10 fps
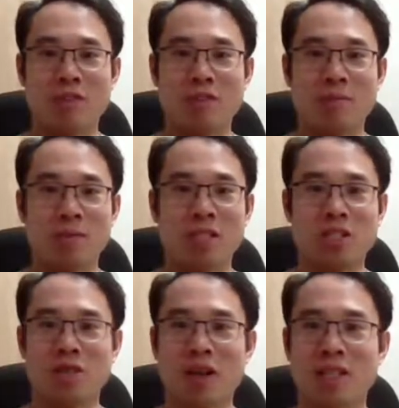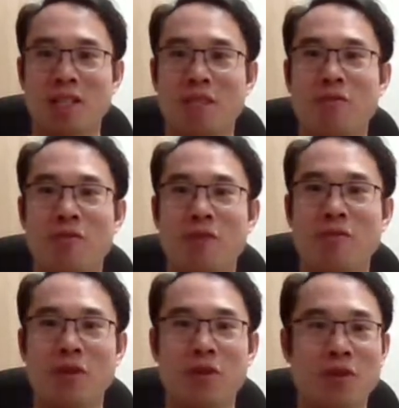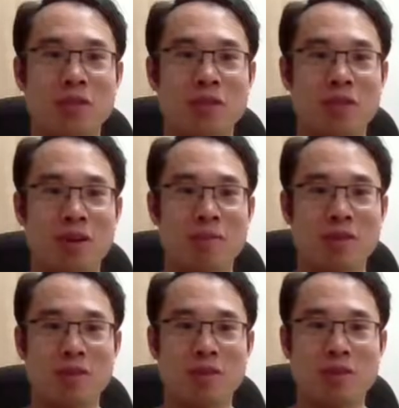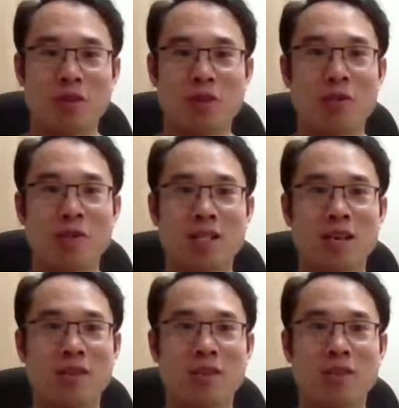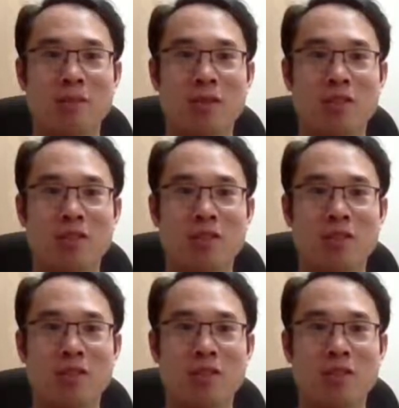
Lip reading: It's going to be distracting for the viewers, so I'm going to tone it down a little bit.